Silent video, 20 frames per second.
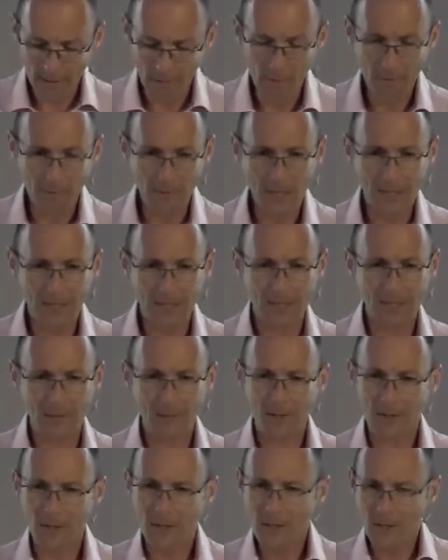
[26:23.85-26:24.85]
When was the last time
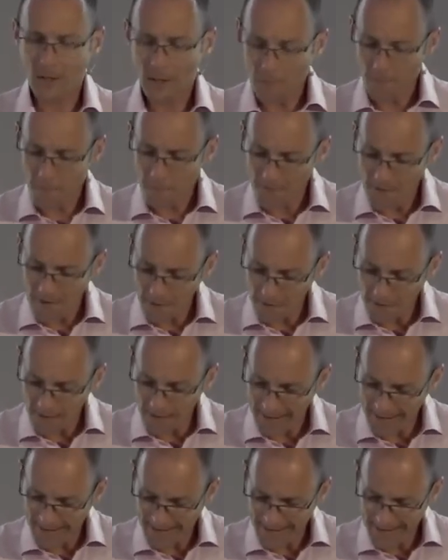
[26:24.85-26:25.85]
you, you felt
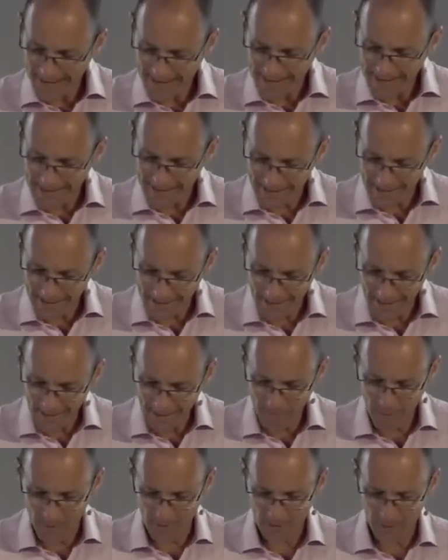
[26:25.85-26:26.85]
that
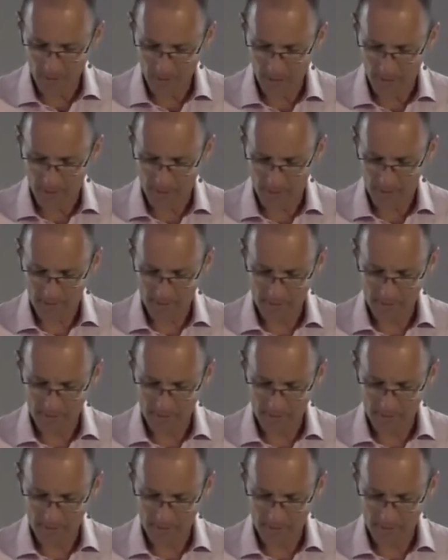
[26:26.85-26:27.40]
excitement about it?